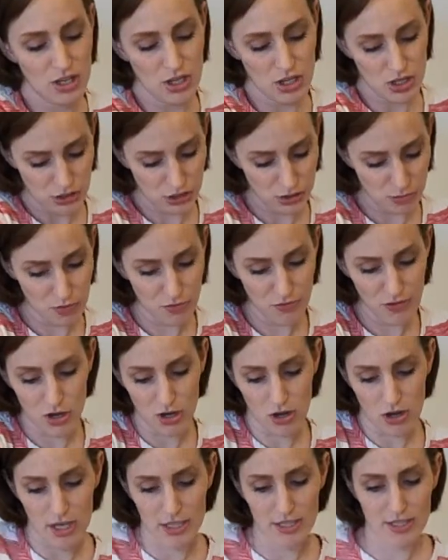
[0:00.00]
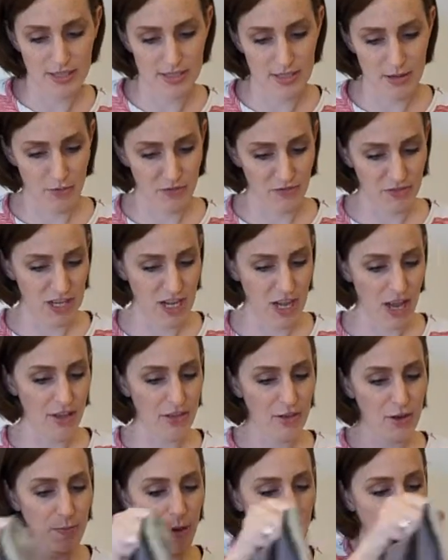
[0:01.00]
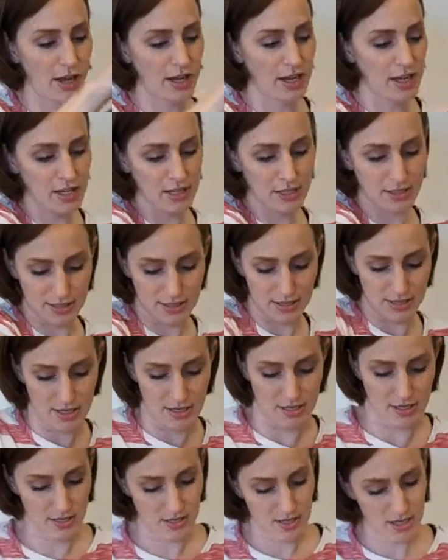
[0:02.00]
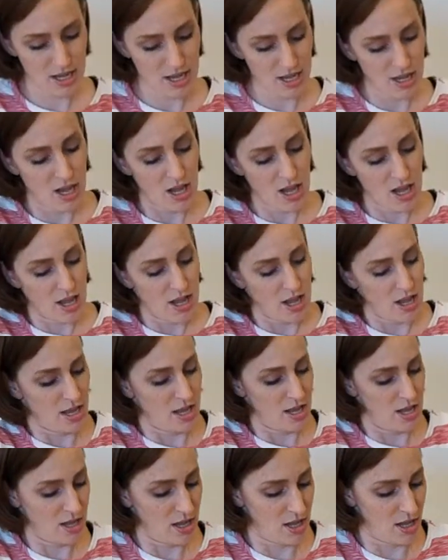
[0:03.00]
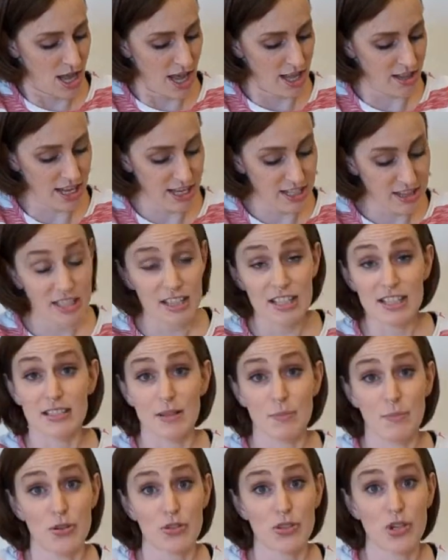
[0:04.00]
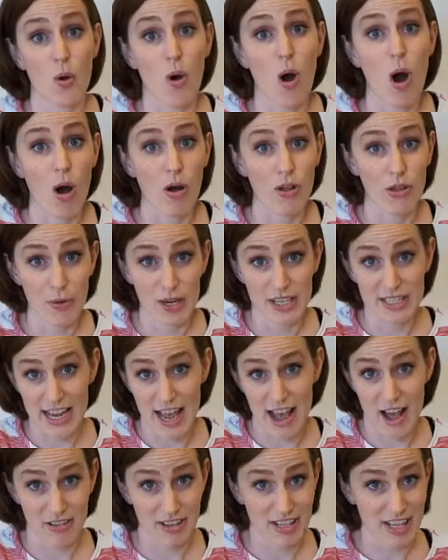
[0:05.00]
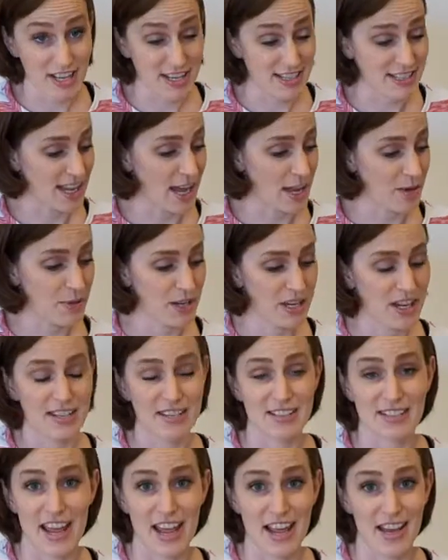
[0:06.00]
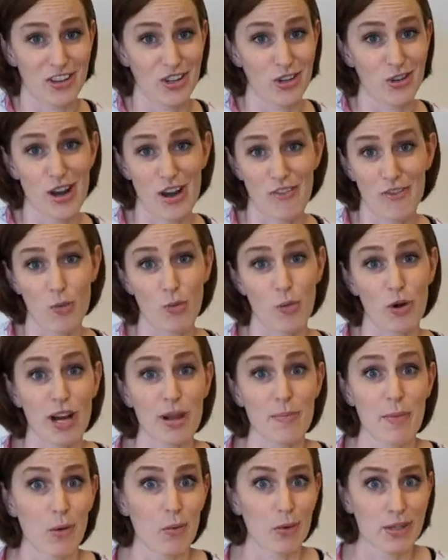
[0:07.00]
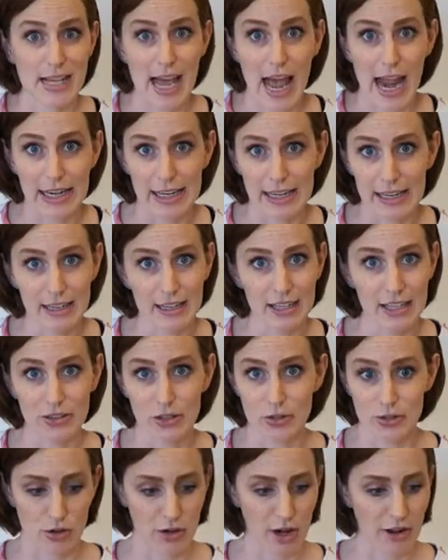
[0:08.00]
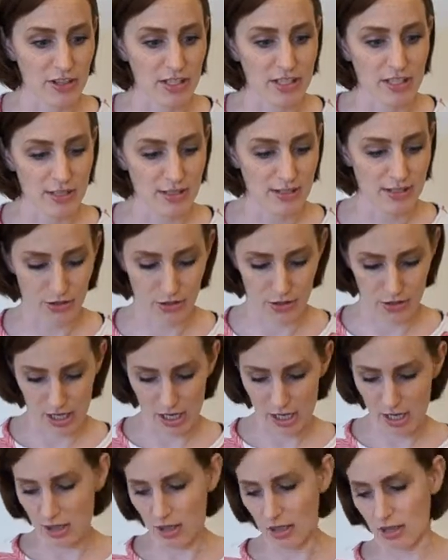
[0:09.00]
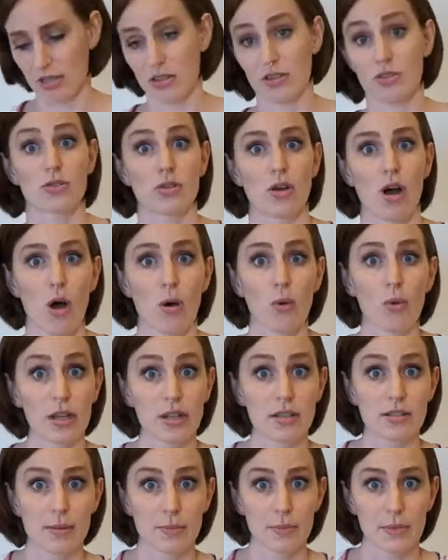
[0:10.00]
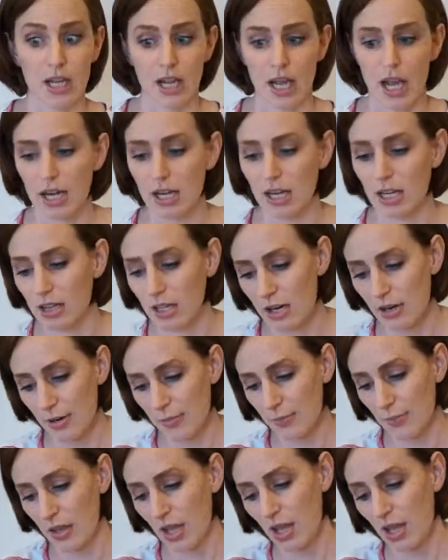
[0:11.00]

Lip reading: So moving on to some of the other pockets. I like that these zippers go all the way down, like I said, because then you never worry about what's hiding in those crevices underneath. And there's always something hiding there.